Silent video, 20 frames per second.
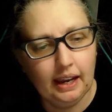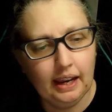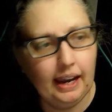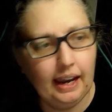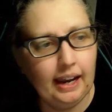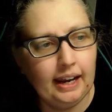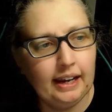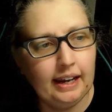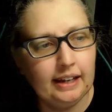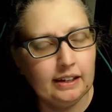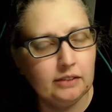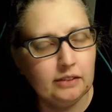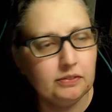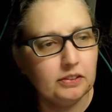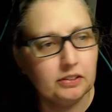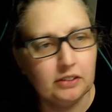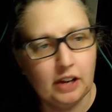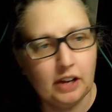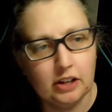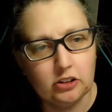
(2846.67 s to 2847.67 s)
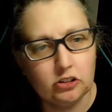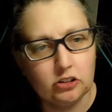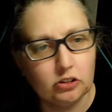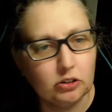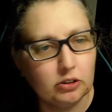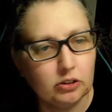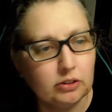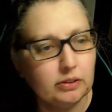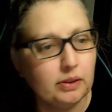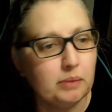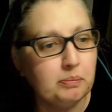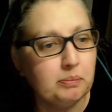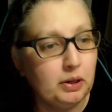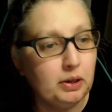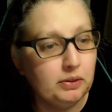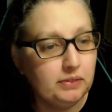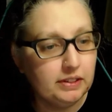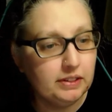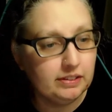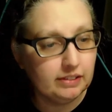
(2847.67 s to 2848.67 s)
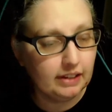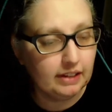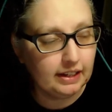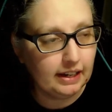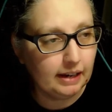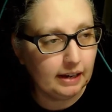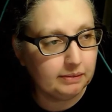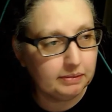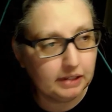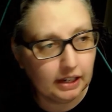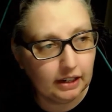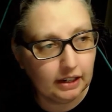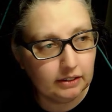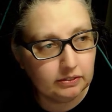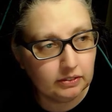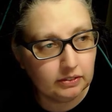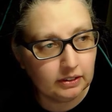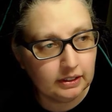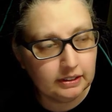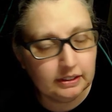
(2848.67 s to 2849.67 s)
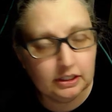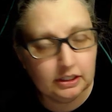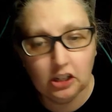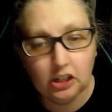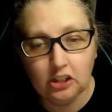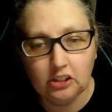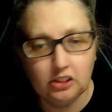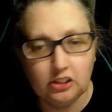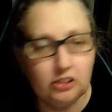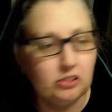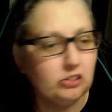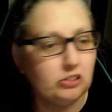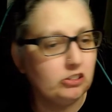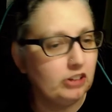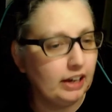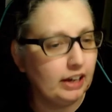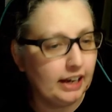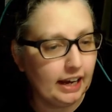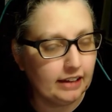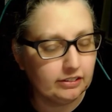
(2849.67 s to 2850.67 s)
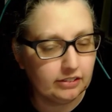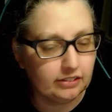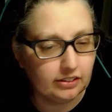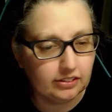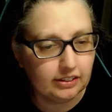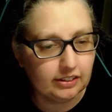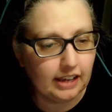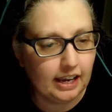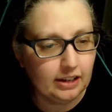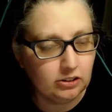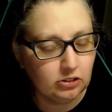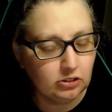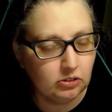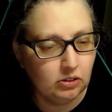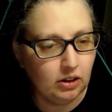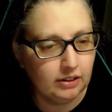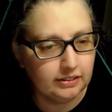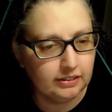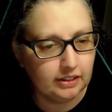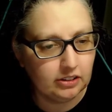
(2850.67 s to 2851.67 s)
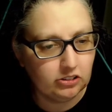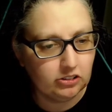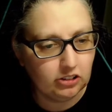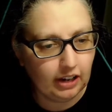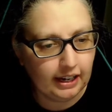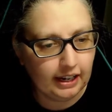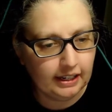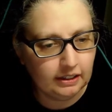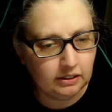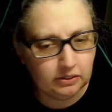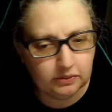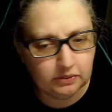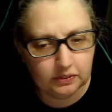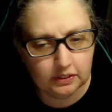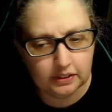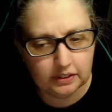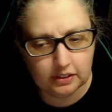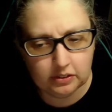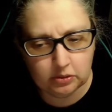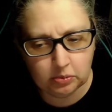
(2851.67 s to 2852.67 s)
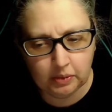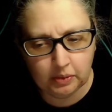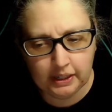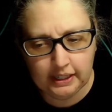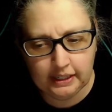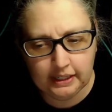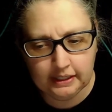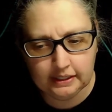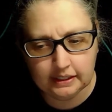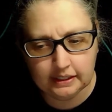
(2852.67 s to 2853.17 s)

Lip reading: And if you're not sure of the movies that I'm covering, you can check out the schedule on the channel for this week.